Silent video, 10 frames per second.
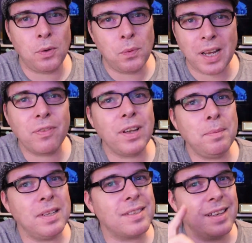on white
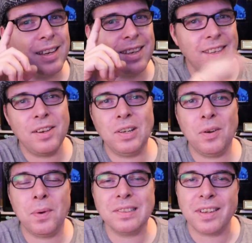filaments you
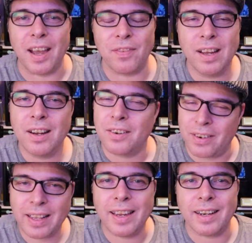don't want to have,
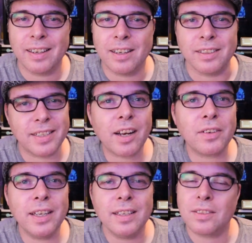right here on
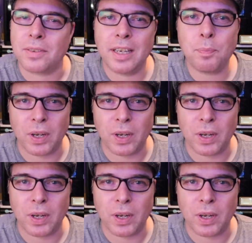Zachary 3D